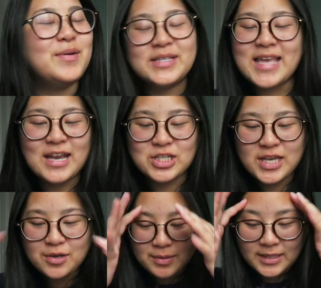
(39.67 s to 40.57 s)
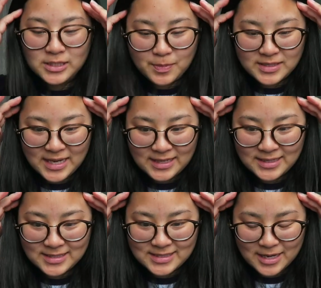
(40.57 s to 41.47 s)
It was actually a really
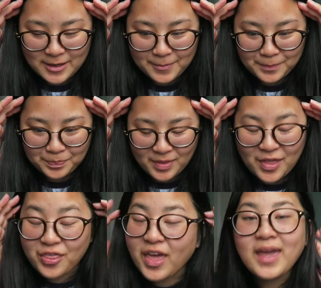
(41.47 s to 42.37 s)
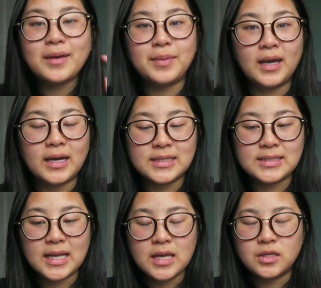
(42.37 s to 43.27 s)
spontaneous thing because
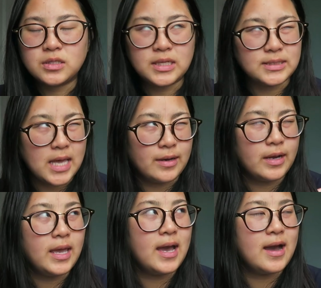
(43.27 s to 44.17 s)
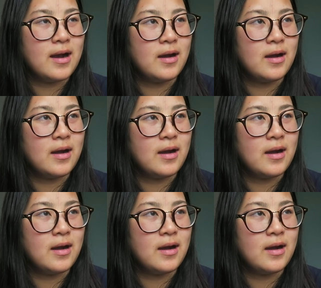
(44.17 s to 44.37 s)
today's Saturday.